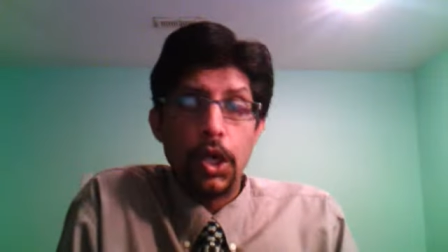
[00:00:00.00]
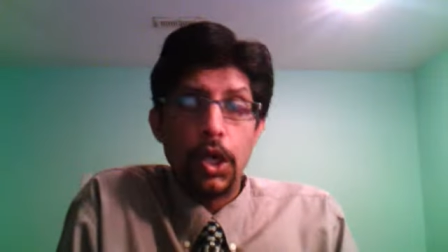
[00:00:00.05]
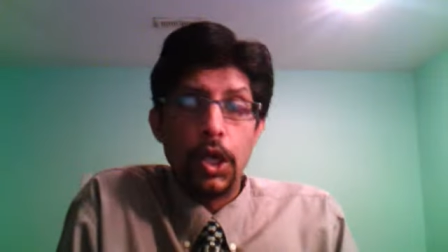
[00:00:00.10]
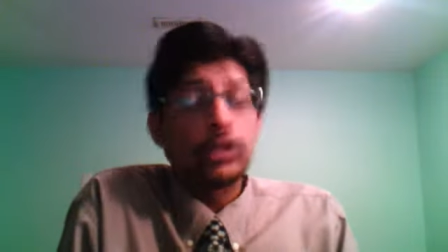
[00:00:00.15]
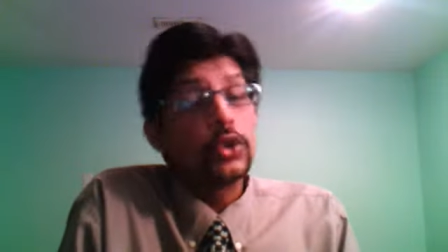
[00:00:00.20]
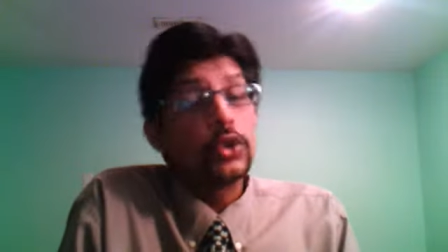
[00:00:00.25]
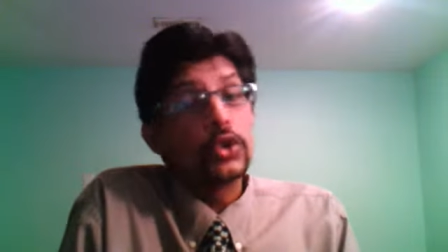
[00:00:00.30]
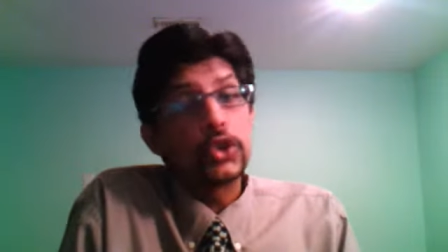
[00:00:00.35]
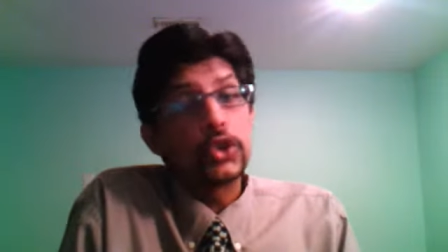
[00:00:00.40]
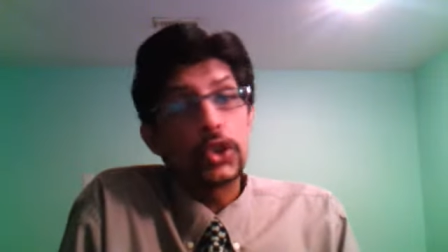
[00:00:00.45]

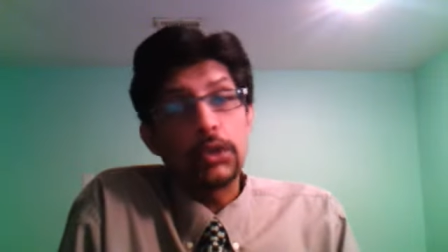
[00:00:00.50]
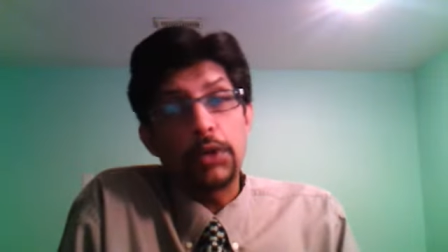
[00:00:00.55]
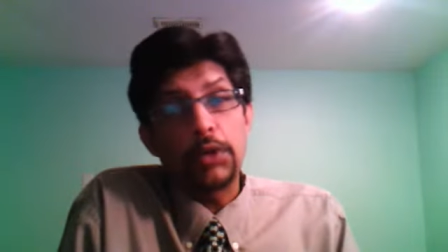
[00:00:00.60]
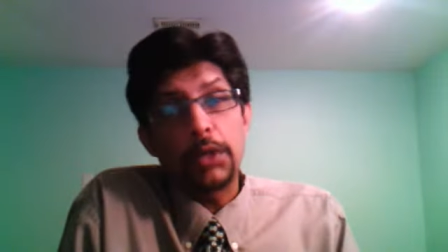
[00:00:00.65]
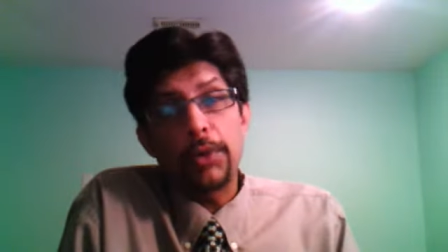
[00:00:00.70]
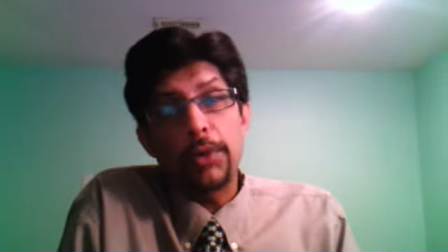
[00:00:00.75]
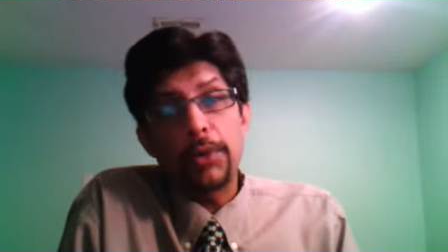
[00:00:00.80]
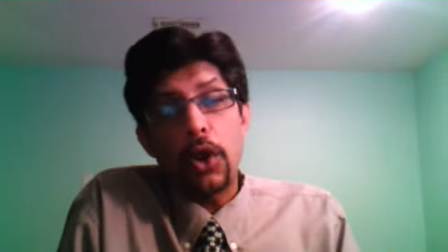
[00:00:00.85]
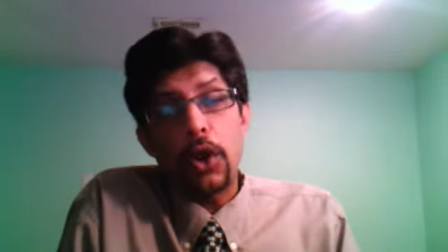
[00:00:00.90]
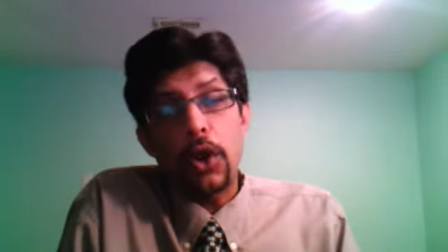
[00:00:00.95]
to Stuart
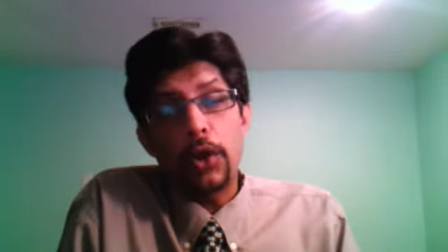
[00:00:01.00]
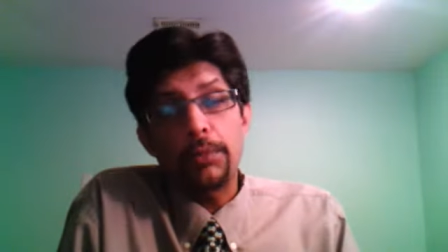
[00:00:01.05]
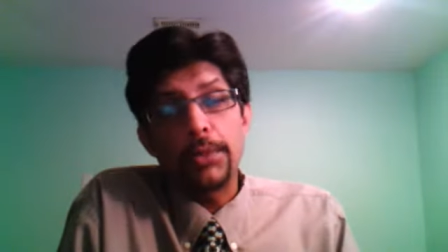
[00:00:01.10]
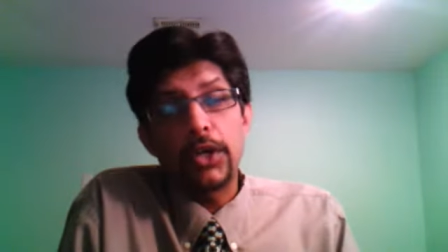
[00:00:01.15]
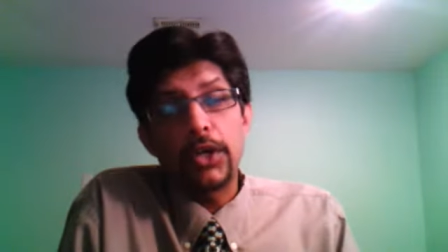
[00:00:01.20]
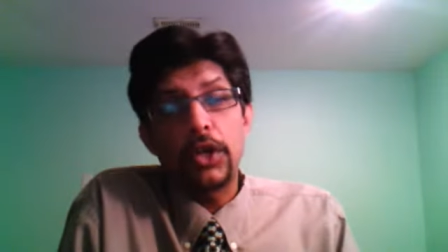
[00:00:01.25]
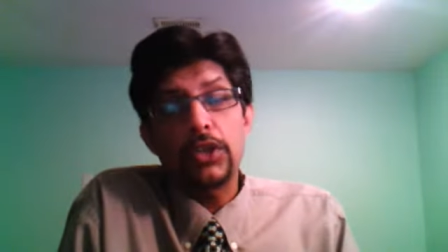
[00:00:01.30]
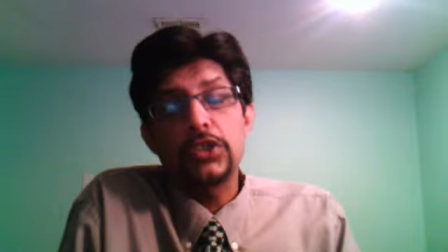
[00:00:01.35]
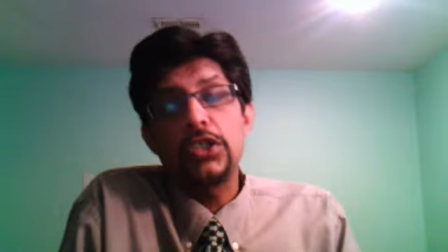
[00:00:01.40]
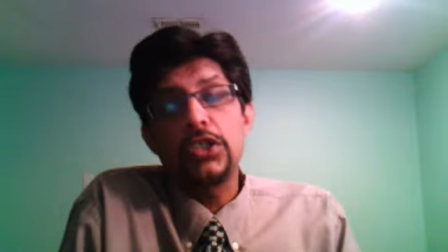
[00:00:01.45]
Broad
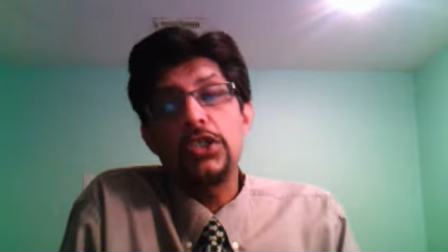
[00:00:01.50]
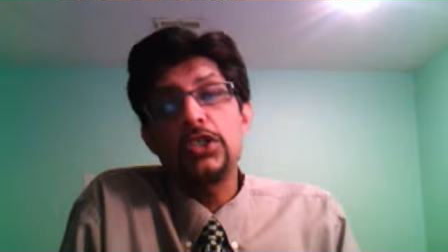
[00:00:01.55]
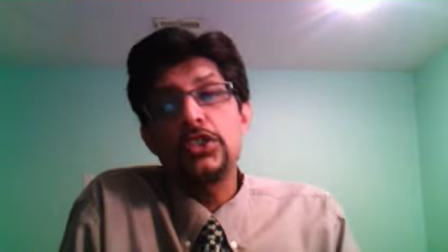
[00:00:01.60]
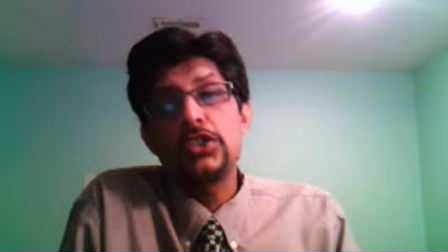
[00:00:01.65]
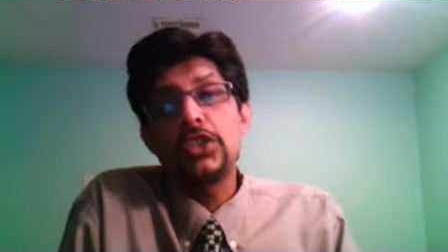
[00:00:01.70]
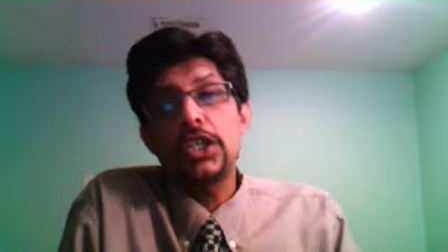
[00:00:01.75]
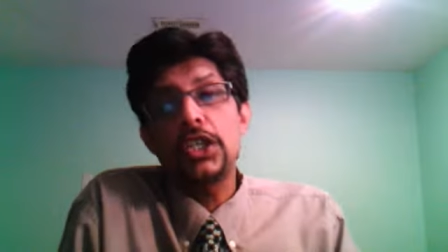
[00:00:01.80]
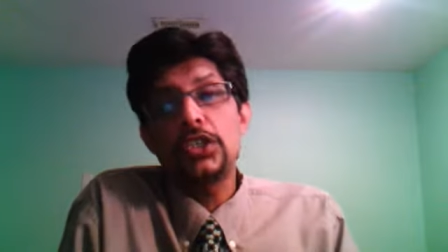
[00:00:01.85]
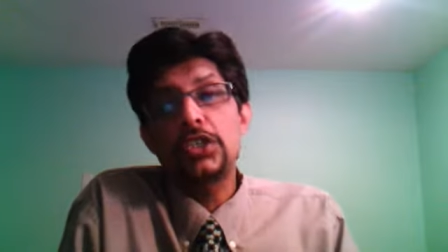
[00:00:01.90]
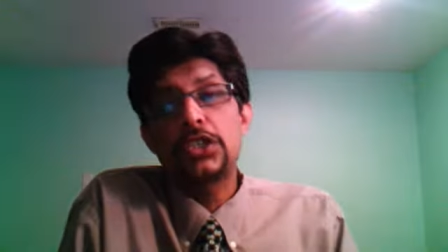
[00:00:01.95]
because he's just